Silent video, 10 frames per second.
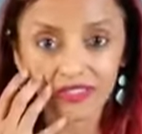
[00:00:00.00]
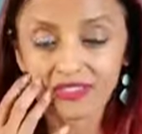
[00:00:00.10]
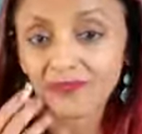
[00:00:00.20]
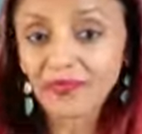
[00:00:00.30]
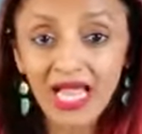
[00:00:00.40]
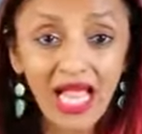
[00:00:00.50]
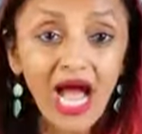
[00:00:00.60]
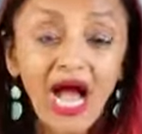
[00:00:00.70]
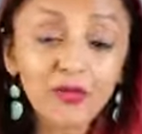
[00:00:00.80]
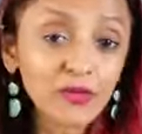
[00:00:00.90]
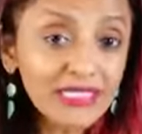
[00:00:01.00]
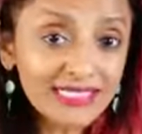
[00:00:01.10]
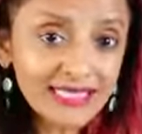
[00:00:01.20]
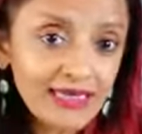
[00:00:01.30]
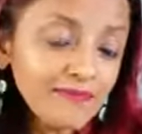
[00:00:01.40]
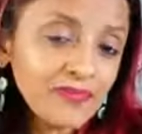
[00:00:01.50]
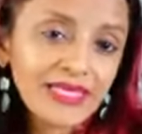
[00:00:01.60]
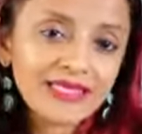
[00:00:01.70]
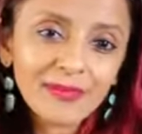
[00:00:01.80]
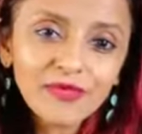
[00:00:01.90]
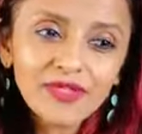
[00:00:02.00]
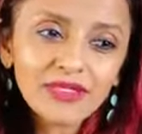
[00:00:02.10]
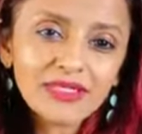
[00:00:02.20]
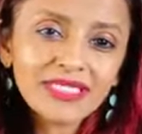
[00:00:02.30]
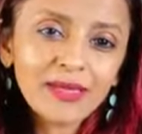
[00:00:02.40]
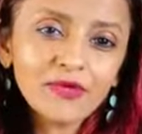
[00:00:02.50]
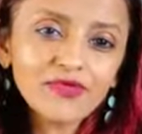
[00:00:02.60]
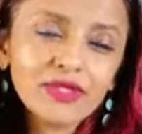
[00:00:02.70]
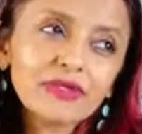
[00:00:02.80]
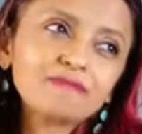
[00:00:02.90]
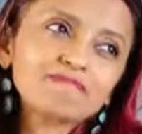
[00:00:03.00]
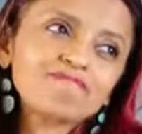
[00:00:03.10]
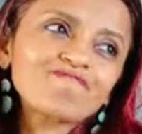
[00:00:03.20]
organs. I will say some of the some of the